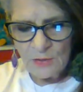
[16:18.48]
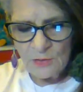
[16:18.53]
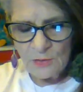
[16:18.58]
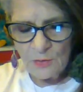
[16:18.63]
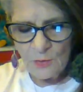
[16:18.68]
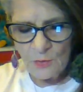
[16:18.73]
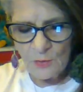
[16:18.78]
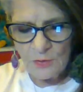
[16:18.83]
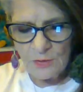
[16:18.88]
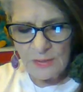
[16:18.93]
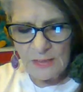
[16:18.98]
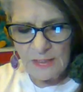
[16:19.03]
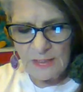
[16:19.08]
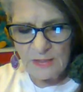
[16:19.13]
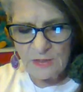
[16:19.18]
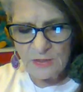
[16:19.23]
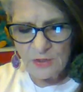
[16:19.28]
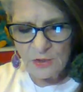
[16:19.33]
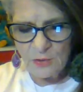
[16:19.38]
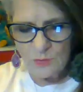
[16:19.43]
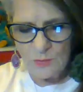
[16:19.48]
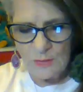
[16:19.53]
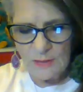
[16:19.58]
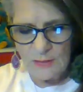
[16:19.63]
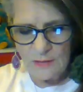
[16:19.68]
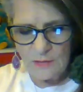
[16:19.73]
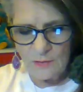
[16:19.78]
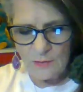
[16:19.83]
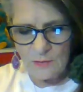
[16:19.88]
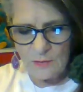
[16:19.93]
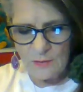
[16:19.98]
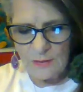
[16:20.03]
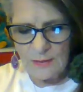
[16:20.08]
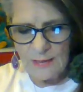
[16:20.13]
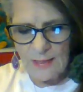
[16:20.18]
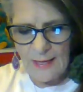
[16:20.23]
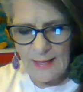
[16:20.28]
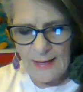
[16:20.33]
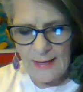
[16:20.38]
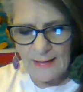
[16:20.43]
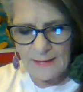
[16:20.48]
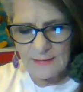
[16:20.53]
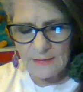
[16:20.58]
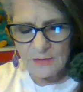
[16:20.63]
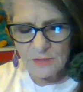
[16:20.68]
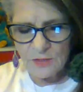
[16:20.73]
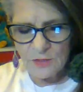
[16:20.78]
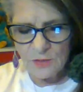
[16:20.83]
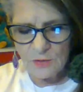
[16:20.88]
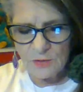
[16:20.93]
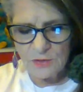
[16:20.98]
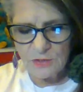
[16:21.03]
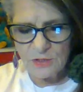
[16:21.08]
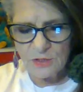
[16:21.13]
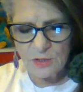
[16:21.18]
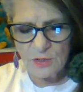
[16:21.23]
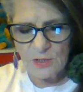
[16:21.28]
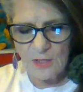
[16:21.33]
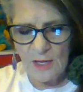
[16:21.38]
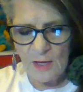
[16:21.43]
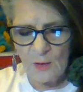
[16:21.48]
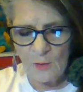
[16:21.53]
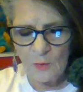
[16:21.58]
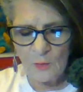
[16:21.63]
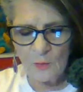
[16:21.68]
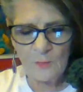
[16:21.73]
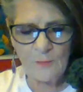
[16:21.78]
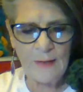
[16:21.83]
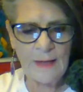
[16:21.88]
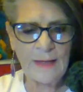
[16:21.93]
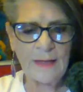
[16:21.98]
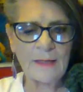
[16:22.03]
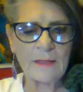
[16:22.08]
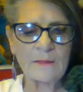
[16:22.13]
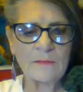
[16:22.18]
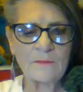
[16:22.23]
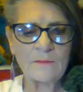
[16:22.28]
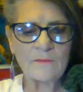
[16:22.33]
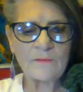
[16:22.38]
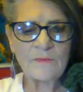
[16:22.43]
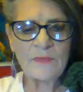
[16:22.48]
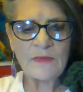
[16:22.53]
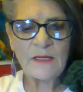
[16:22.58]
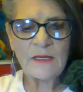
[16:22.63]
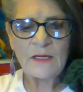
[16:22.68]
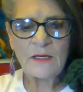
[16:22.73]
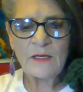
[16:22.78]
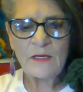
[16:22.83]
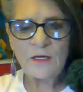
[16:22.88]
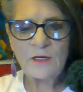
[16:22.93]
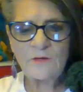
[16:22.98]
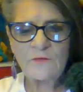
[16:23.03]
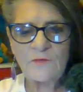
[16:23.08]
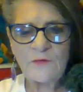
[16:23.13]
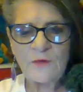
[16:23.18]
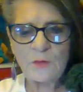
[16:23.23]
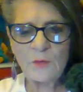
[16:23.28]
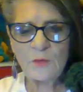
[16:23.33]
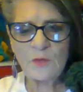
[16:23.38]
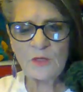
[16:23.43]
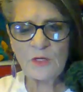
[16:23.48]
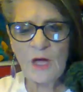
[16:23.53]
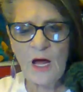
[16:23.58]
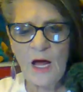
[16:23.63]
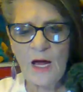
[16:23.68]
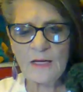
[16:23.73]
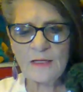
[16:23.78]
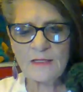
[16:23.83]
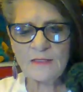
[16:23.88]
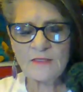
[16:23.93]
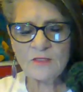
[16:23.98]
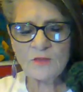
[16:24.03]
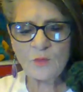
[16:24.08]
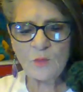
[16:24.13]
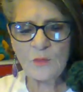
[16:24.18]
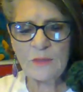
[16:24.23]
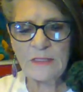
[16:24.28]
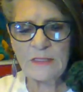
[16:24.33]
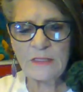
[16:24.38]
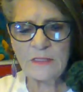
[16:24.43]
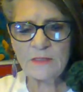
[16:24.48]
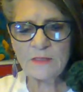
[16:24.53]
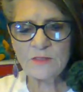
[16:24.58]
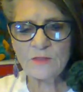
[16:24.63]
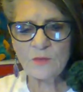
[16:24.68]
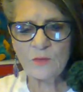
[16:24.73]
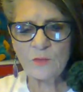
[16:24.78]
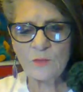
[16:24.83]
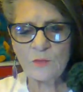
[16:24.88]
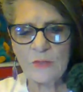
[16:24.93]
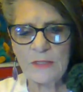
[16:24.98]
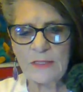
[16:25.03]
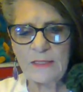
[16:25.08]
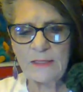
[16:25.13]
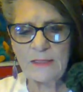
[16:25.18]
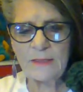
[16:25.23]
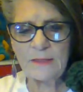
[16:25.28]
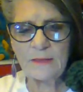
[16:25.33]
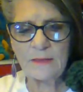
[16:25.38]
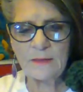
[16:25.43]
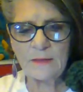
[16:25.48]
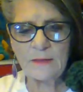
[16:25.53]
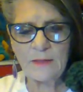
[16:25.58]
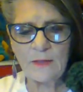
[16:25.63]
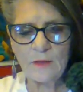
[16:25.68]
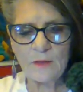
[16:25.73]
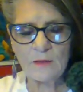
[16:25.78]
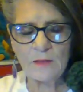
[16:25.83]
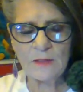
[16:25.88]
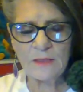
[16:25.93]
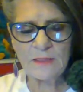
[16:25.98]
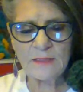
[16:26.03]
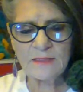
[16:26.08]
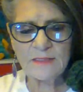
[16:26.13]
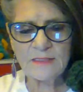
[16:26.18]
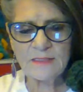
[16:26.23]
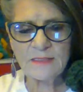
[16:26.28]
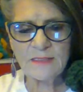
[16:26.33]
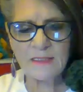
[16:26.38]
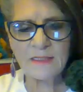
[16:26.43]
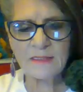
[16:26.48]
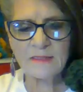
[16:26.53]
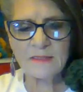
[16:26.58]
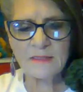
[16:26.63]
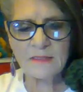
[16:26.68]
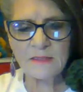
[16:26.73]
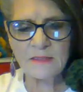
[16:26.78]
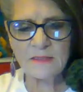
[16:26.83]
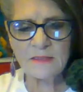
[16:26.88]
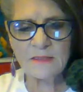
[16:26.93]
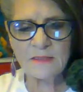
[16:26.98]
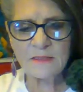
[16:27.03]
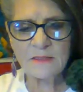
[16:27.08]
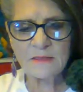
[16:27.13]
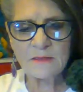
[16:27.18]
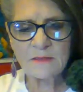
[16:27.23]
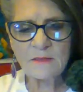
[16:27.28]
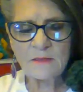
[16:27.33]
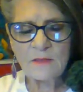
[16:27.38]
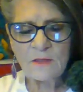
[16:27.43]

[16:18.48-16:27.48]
Nor need you either," he added, turning to the old man. "If you were not as weak as a reed and nearly as senseless."